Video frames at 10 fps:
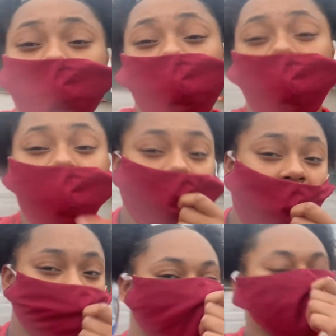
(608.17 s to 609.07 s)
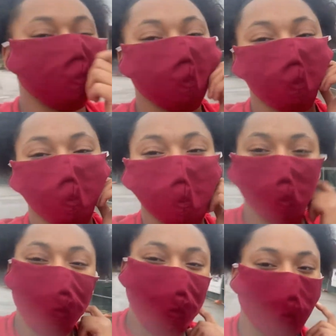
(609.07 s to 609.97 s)
been wanting this since we
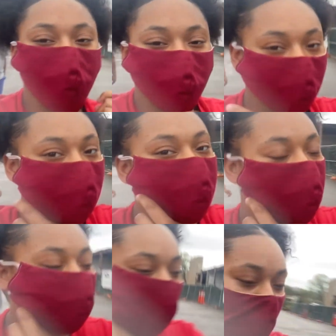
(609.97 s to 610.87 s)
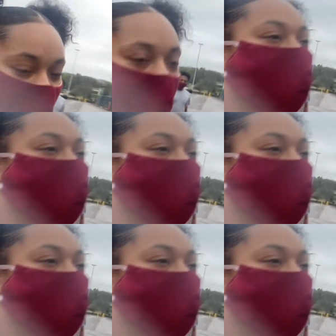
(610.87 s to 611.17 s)
left the place.